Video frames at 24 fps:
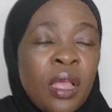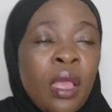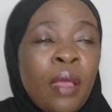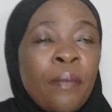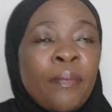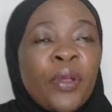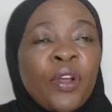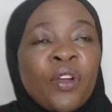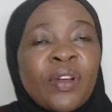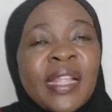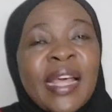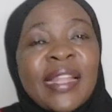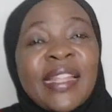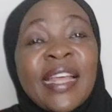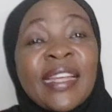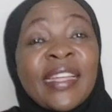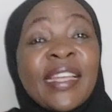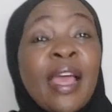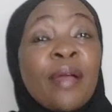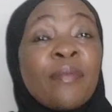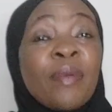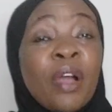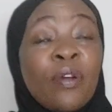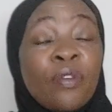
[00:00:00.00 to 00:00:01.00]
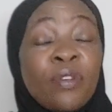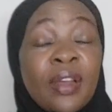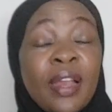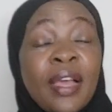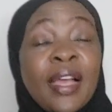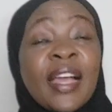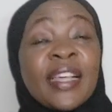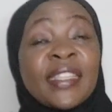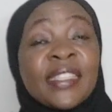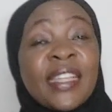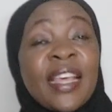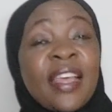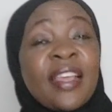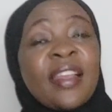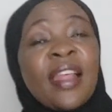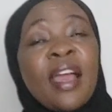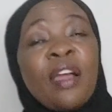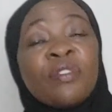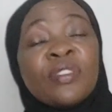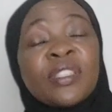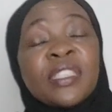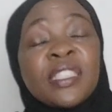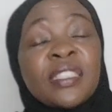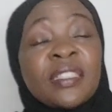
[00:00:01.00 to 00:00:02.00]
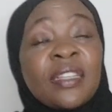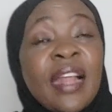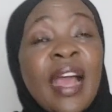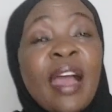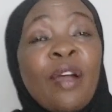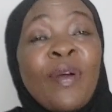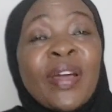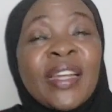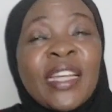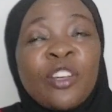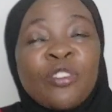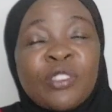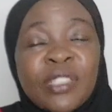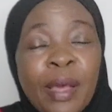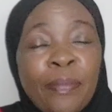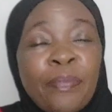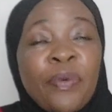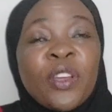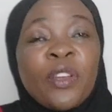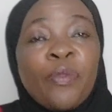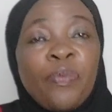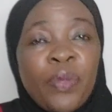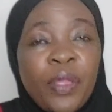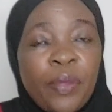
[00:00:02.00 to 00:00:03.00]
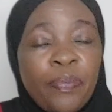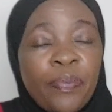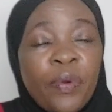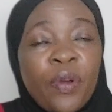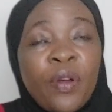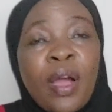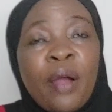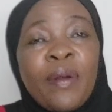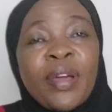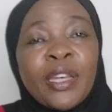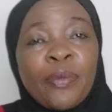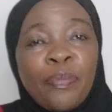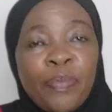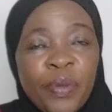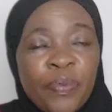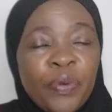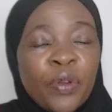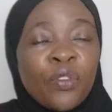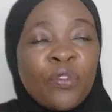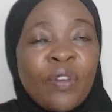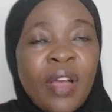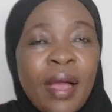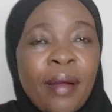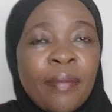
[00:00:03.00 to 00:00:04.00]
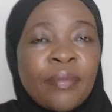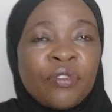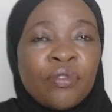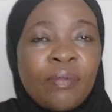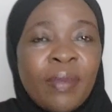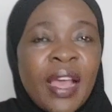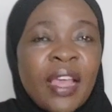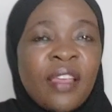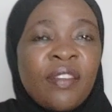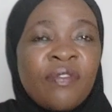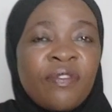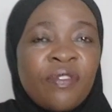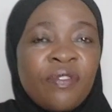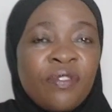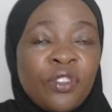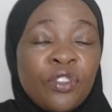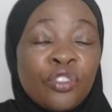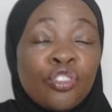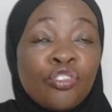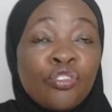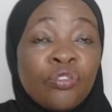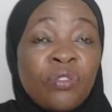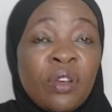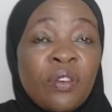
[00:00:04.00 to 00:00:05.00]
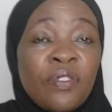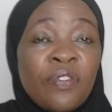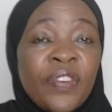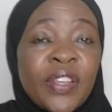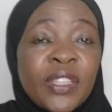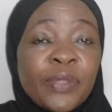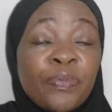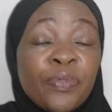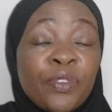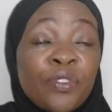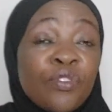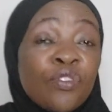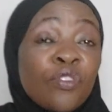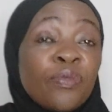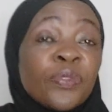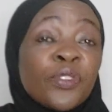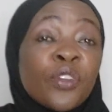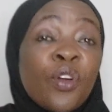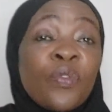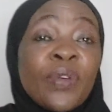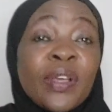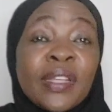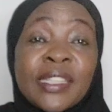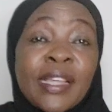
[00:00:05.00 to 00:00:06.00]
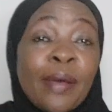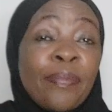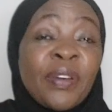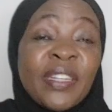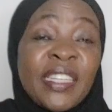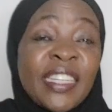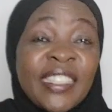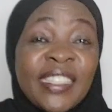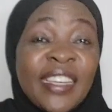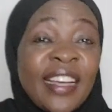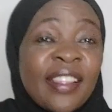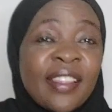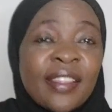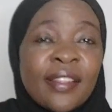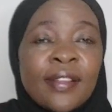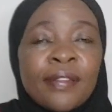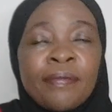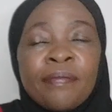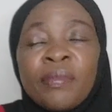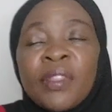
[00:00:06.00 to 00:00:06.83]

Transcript: Because at that time, I wanted to support people. I wanted people to come to my YouTube Facebook group so we support each other.